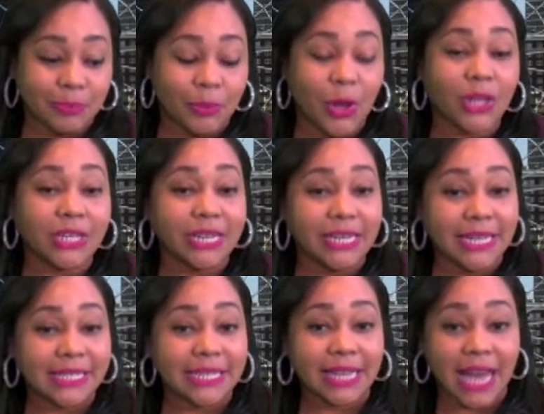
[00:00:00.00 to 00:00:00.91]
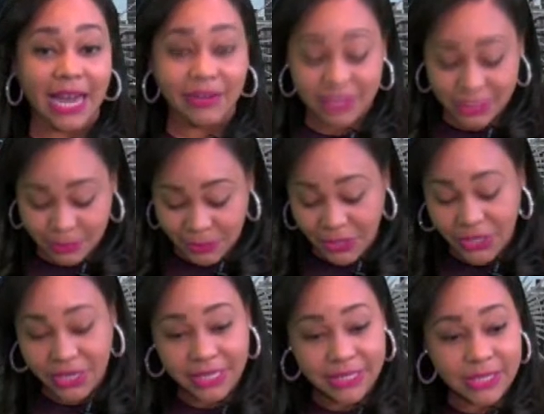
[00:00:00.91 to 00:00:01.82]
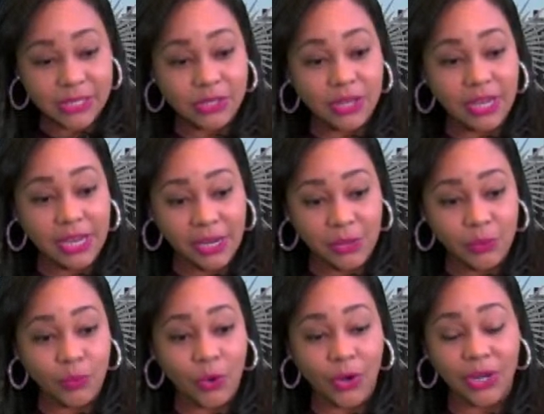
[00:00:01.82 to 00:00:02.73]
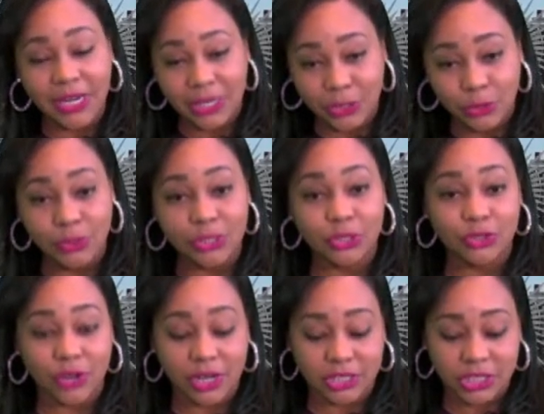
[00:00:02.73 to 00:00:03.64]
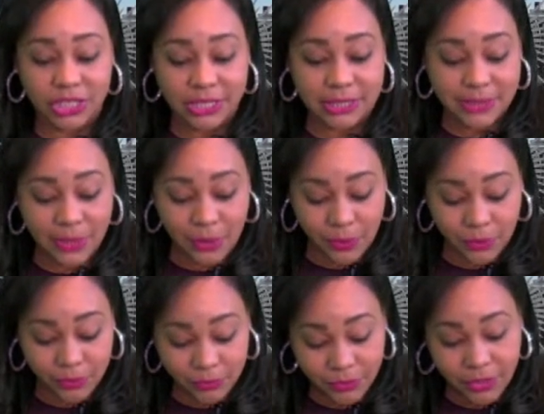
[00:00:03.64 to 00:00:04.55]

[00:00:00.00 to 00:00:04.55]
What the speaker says: Pauline has a lot of experience in working in new construction, so